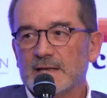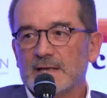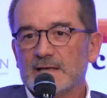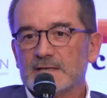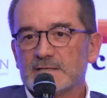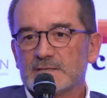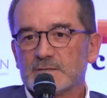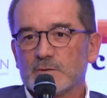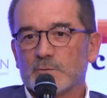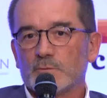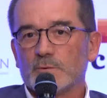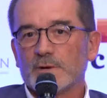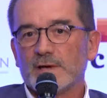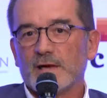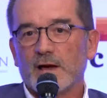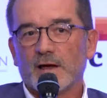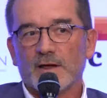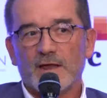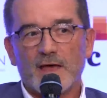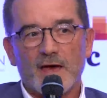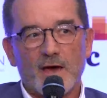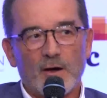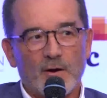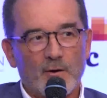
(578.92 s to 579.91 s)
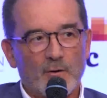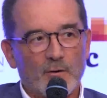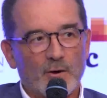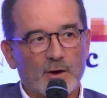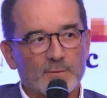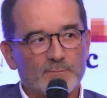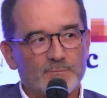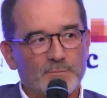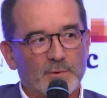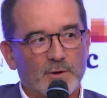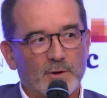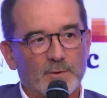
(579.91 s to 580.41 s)
So we are now
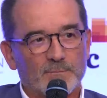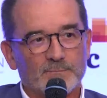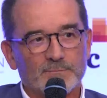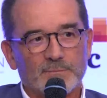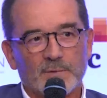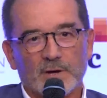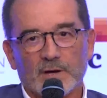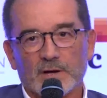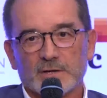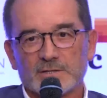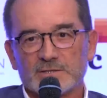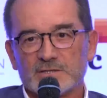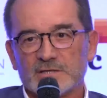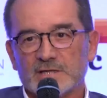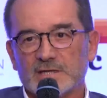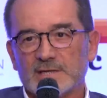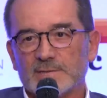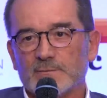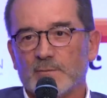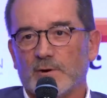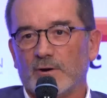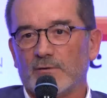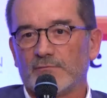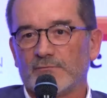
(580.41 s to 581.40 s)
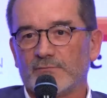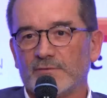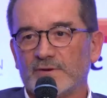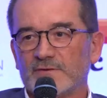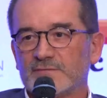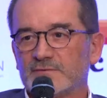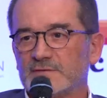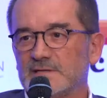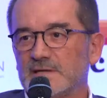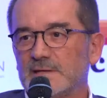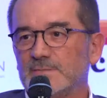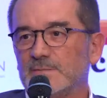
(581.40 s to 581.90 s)
a, a, a team of
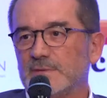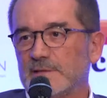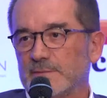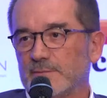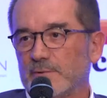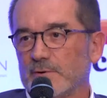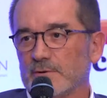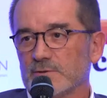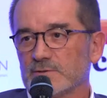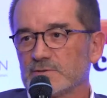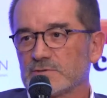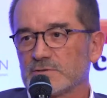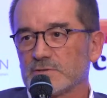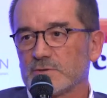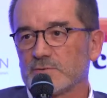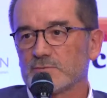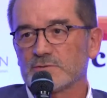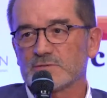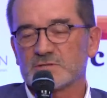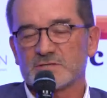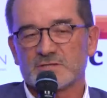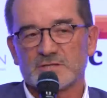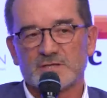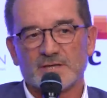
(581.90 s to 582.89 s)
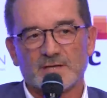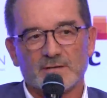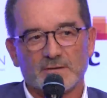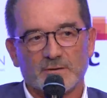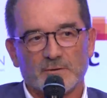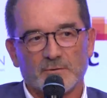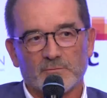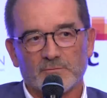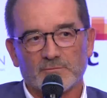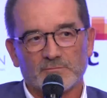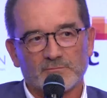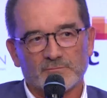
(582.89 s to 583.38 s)
50 people, so still
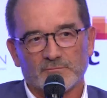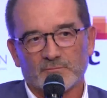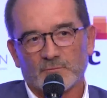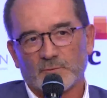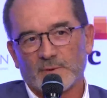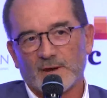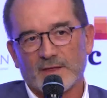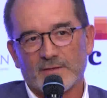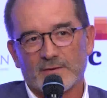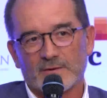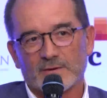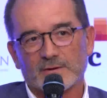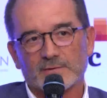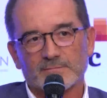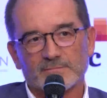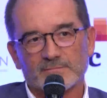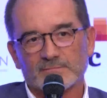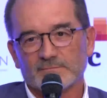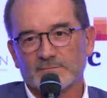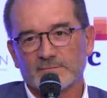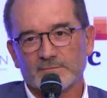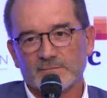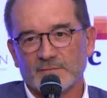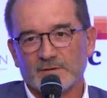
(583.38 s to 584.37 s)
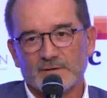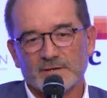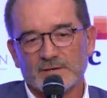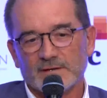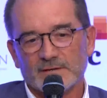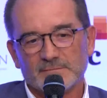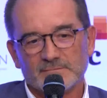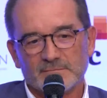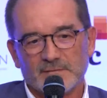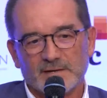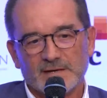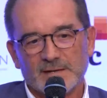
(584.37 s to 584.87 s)
a rather
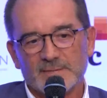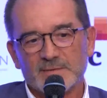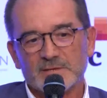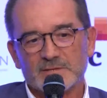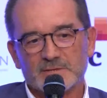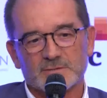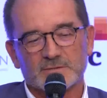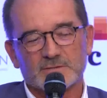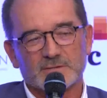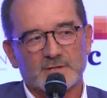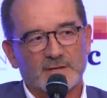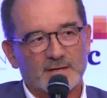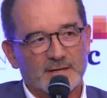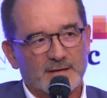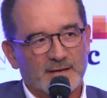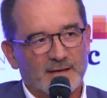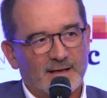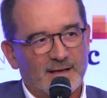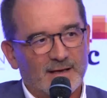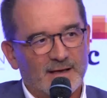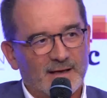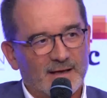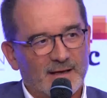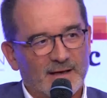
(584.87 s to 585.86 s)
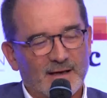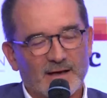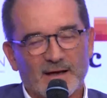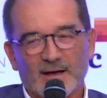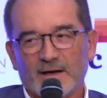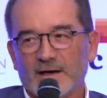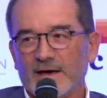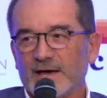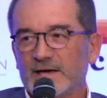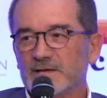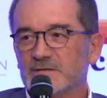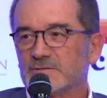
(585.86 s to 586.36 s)
uh, limited
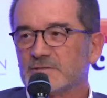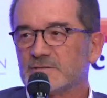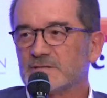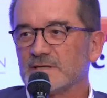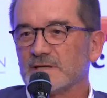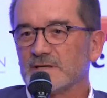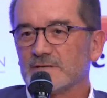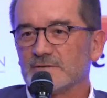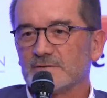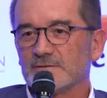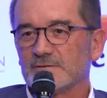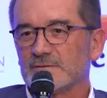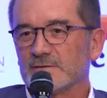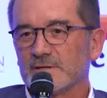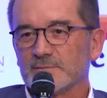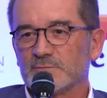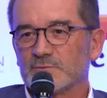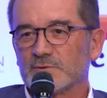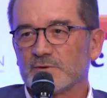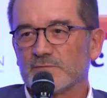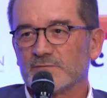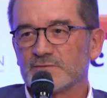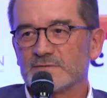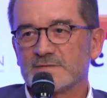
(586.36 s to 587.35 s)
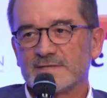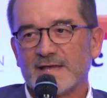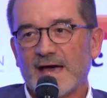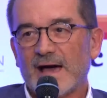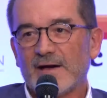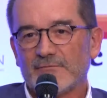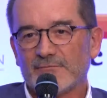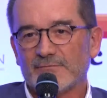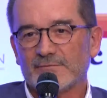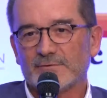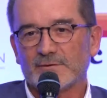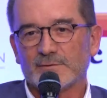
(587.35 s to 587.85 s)
uh, agency in terms of
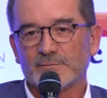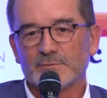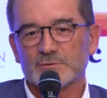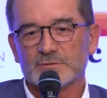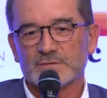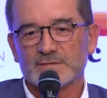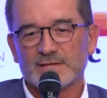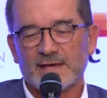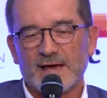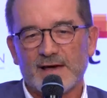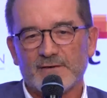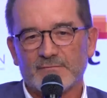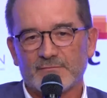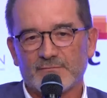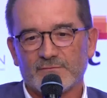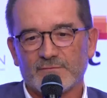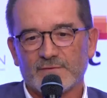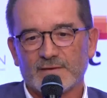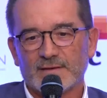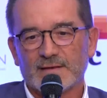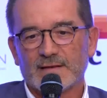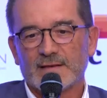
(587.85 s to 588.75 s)
staff, number of staff.